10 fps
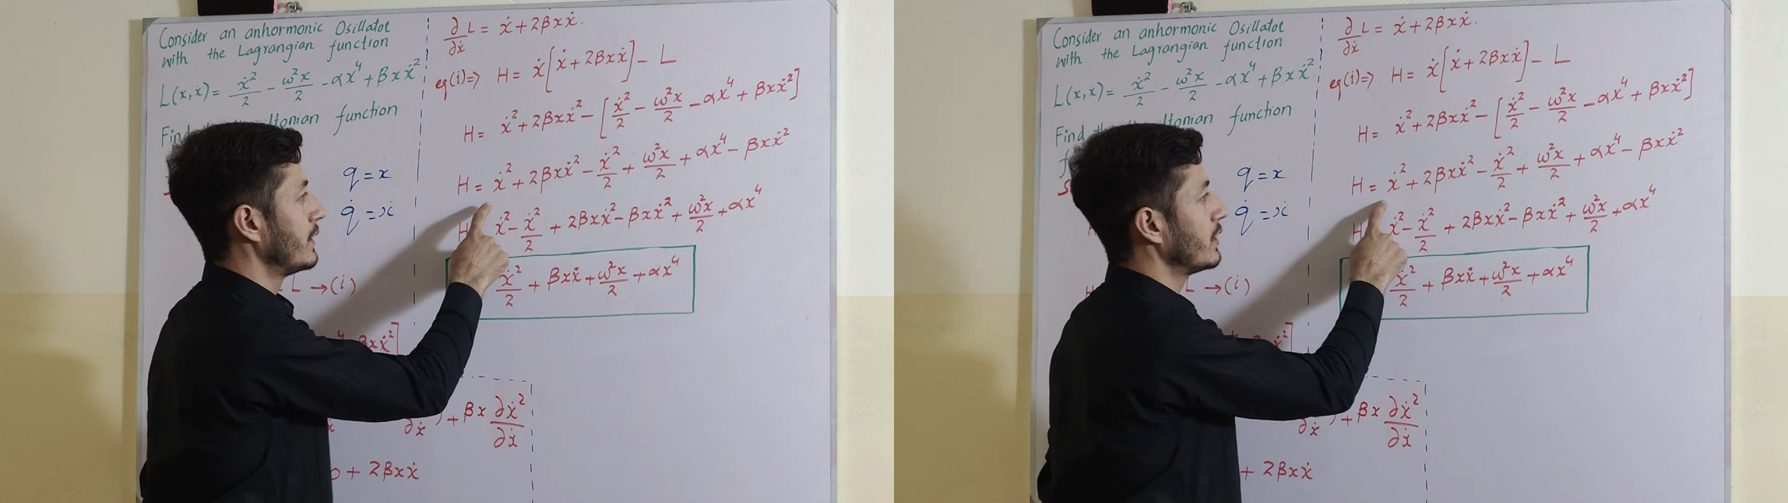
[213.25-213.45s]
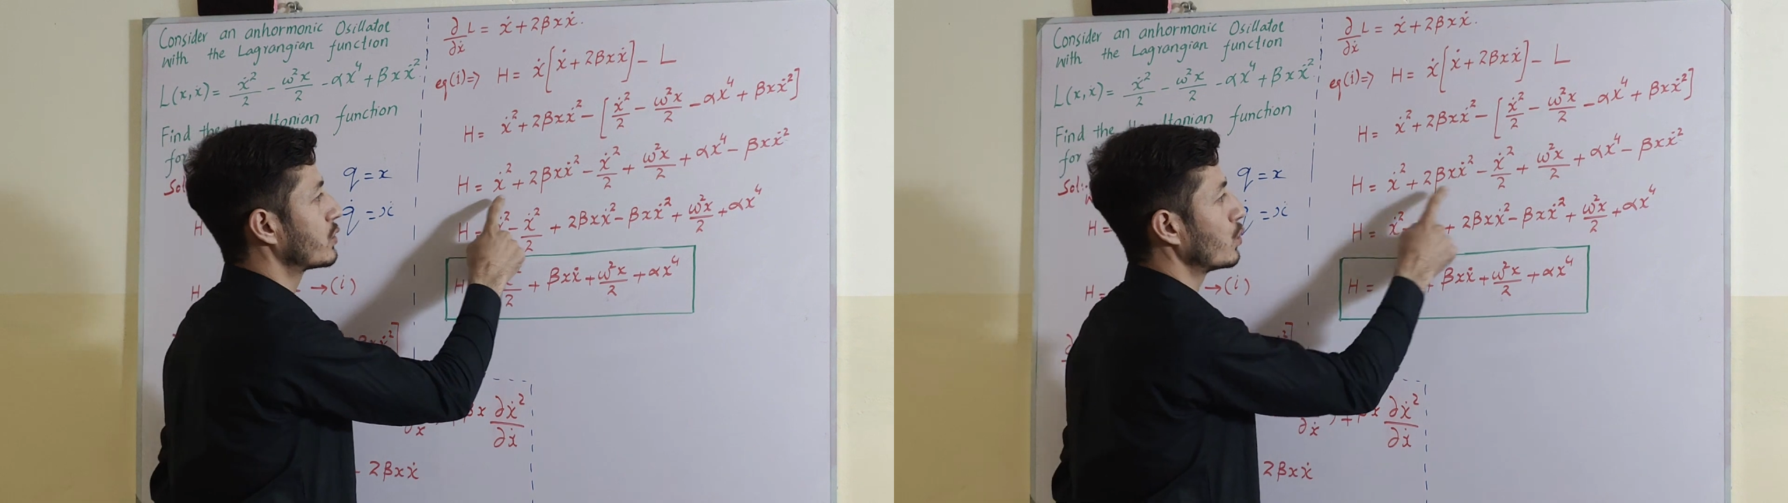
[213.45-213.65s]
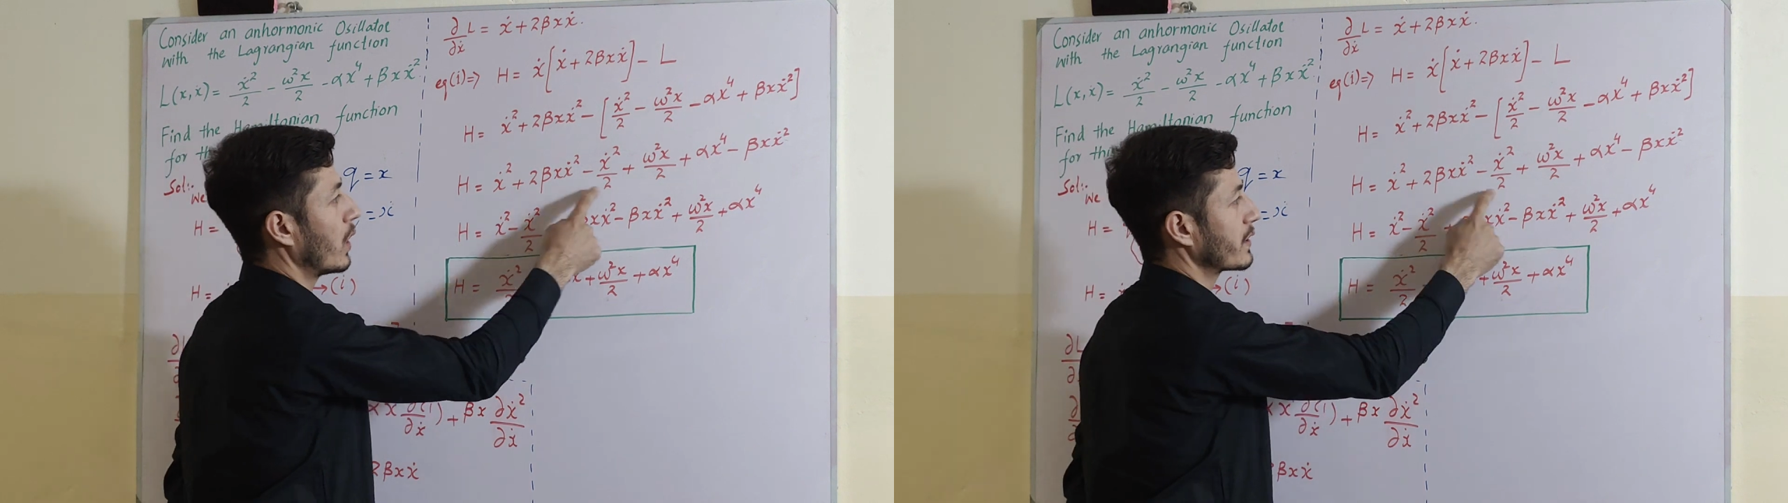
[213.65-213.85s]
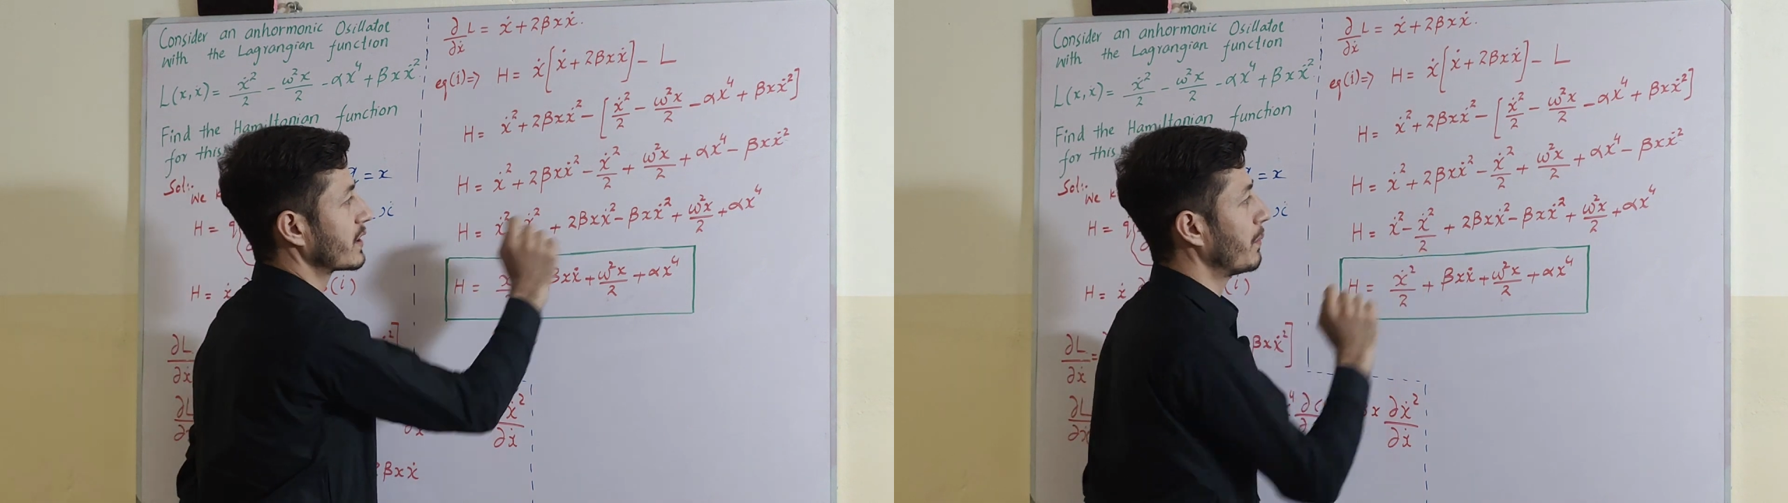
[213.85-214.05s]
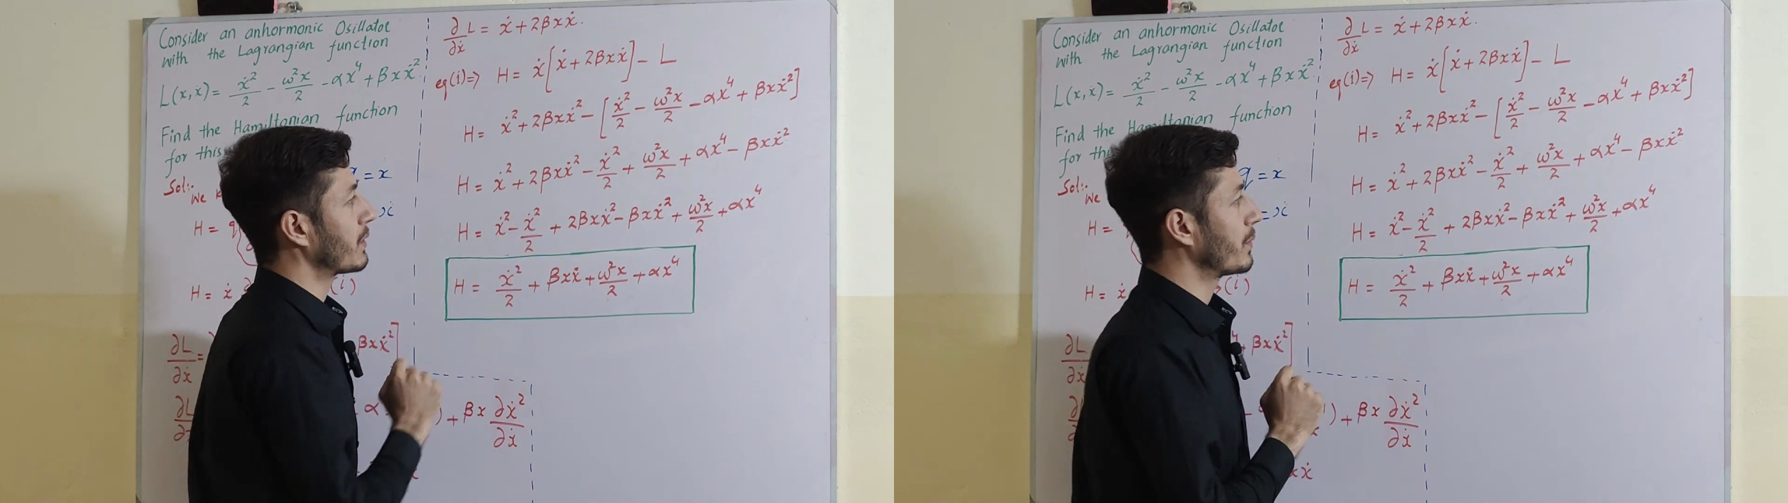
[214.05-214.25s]
These two are
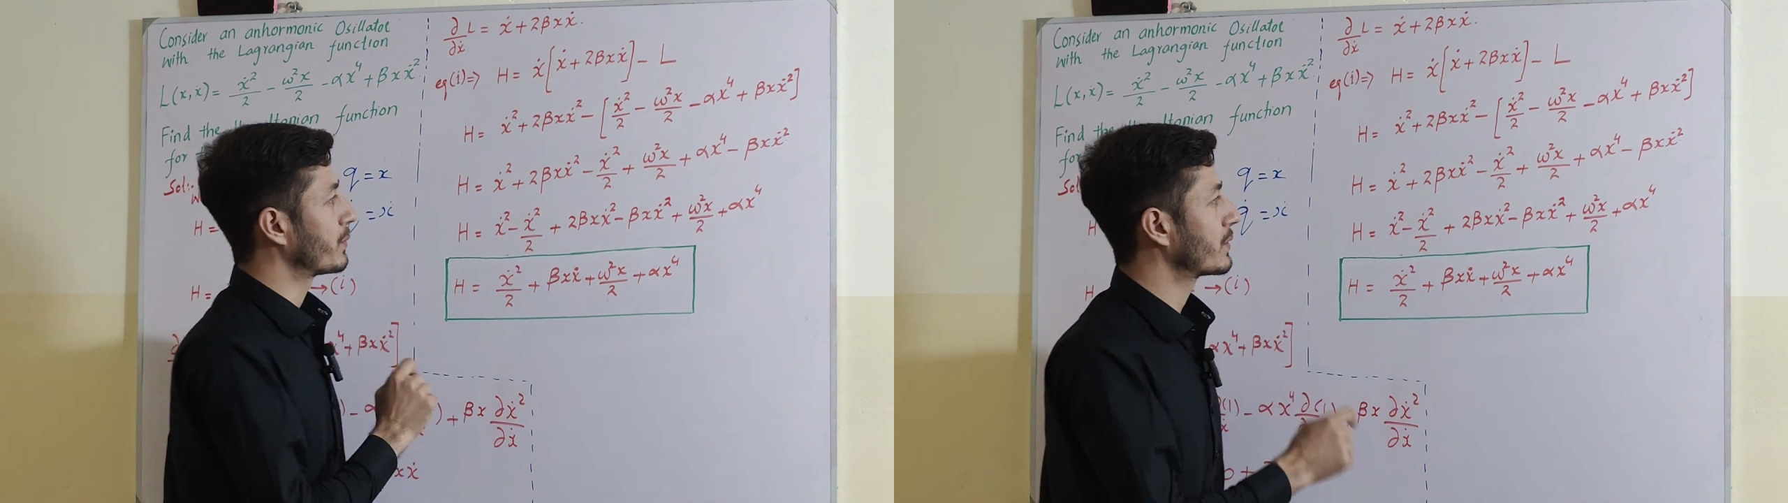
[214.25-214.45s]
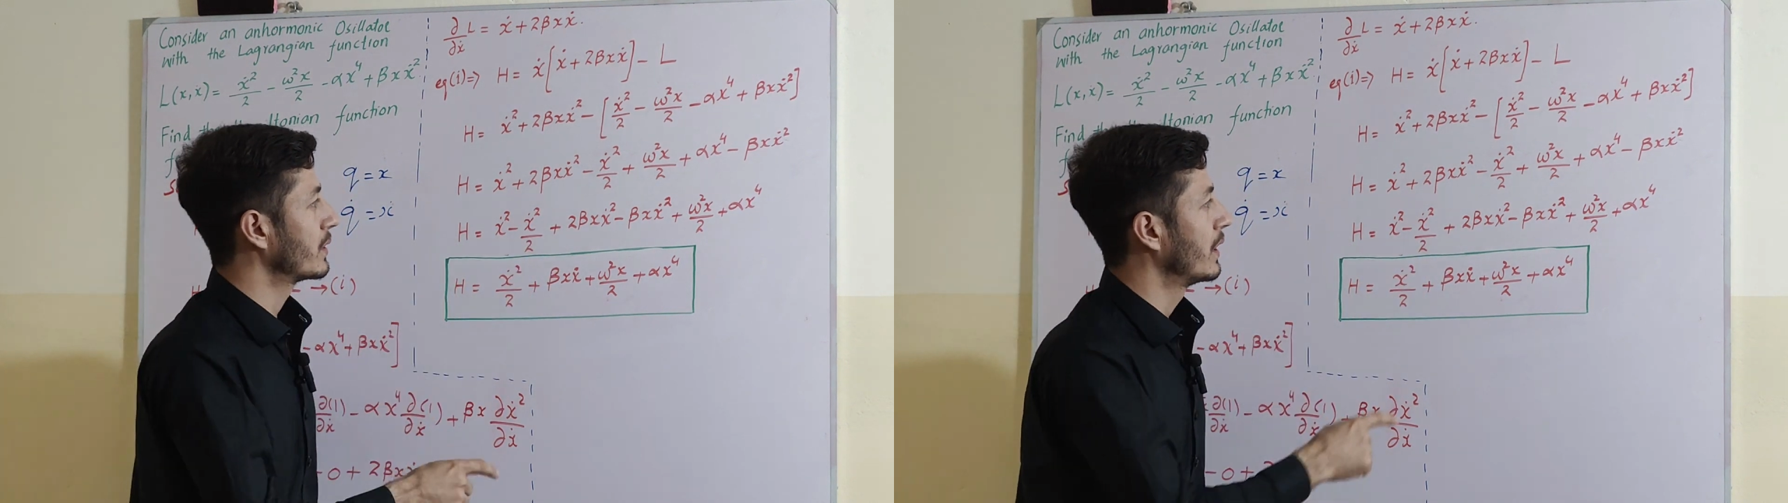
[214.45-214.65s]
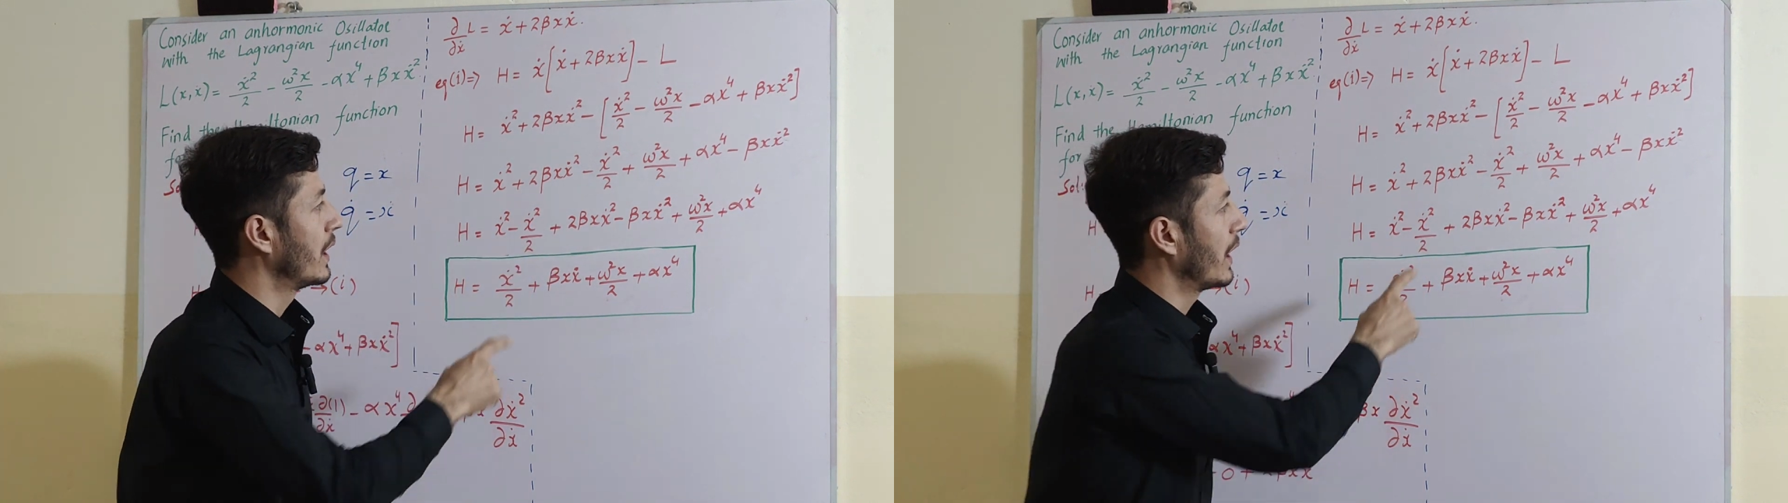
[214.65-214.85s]
same terms